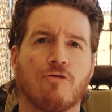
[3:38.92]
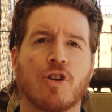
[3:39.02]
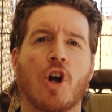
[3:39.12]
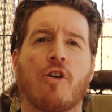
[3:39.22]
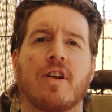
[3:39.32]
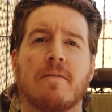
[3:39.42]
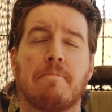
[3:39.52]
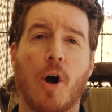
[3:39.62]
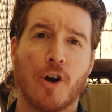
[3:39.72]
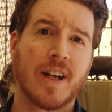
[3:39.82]
Regarding
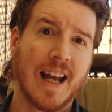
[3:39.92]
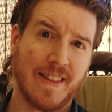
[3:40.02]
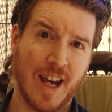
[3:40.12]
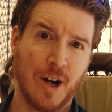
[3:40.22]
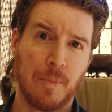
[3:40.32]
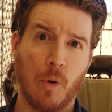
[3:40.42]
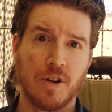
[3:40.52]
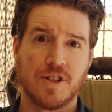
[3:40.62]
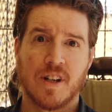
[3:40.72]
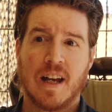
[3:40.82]
parking at the
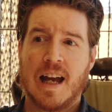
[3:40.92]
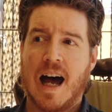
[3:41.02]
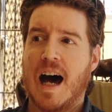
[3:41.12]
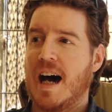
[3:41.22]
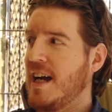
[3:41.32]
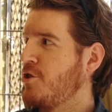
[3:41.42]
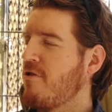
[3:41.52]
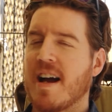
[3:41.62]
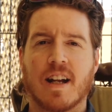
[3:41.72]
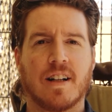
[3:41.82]
airports, I
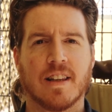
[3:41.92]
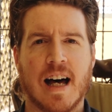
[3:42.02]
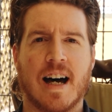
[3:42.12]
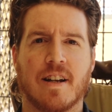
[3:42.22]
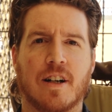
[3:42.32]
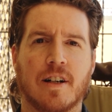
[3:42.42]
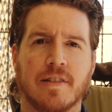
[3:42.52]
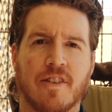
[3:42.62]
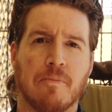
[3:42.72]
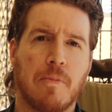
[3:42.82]
tried a lot of
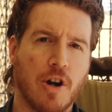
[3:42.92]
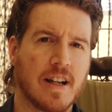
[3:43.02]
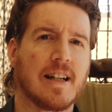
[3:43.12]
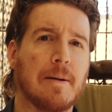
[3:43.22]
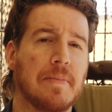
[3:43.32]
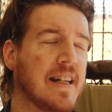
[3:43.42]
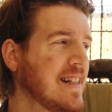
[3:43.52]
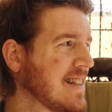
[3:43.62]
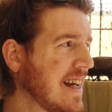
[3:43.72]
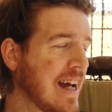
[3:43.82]
different parking
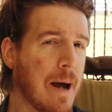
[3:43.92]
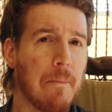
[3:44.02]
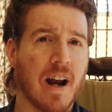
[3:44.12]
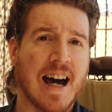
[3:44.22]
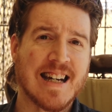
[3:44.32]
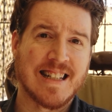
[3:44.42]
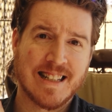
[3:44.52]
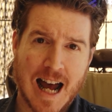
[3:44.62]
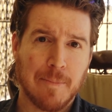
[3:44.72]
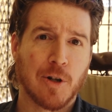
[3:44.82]
companies, but I
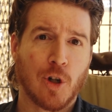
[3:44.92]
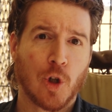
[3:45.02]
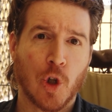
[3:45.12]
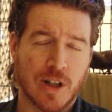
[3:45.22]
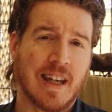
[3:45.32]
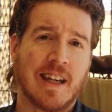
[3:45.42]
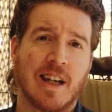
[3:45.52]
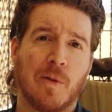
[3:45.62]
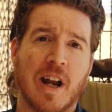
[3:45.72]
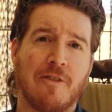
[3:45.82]
stopped looking
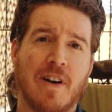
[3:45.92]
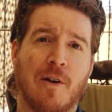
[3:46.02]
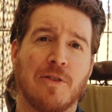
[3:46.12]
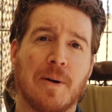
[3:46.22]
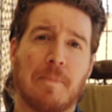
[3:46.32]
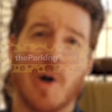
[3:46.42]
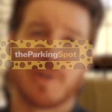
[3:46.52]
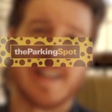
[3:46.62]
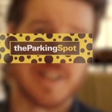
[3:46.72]
when I found the parking